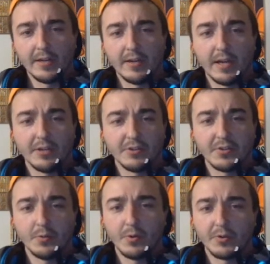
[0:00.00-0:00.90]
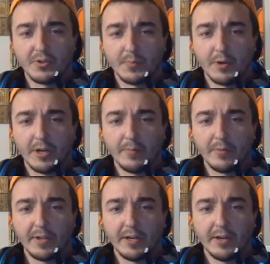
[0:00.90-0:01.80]
just 2-0'd a Spright
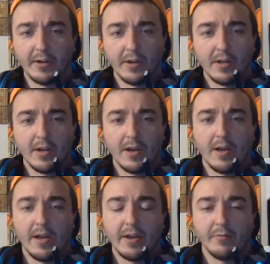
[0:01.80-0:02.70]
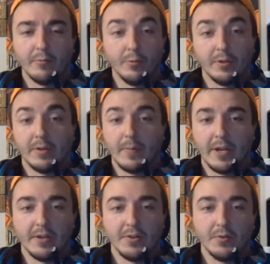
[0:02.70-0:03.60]
player. Had a ruling
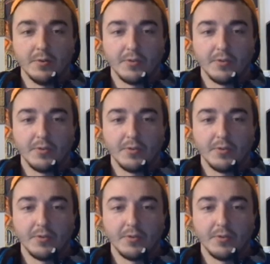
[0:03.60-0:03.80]
debate too,